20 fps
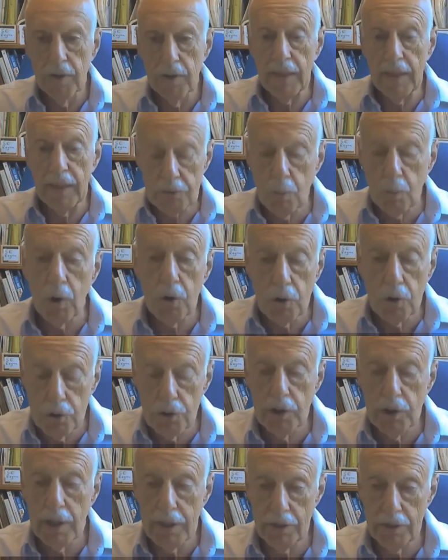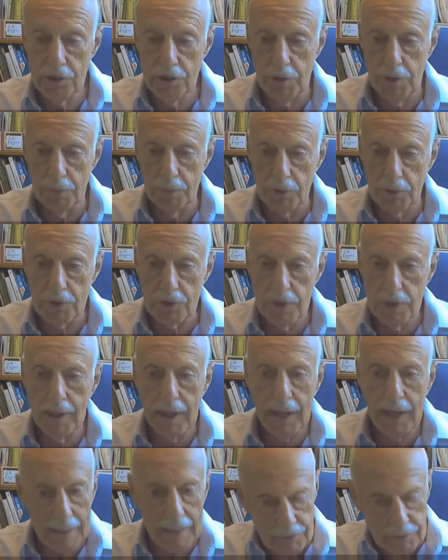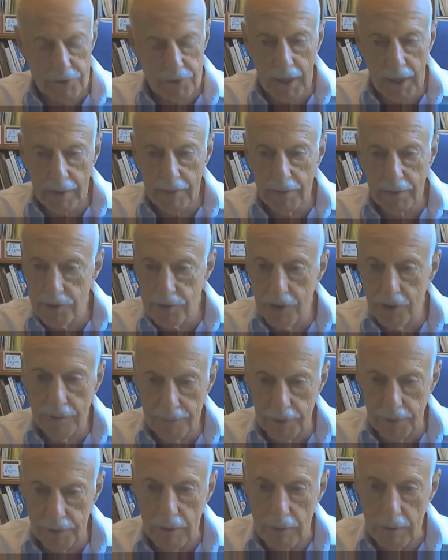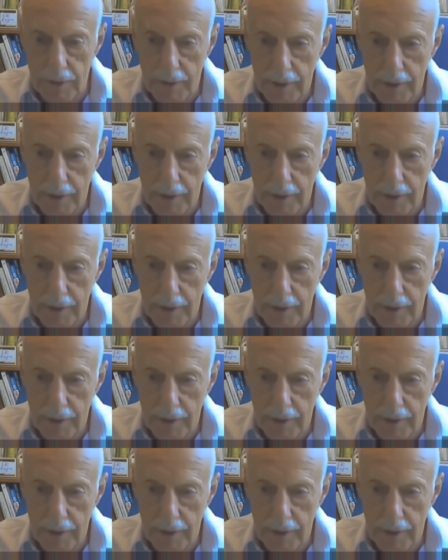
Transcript: that's what good leadership looks like. I have to say there's still a few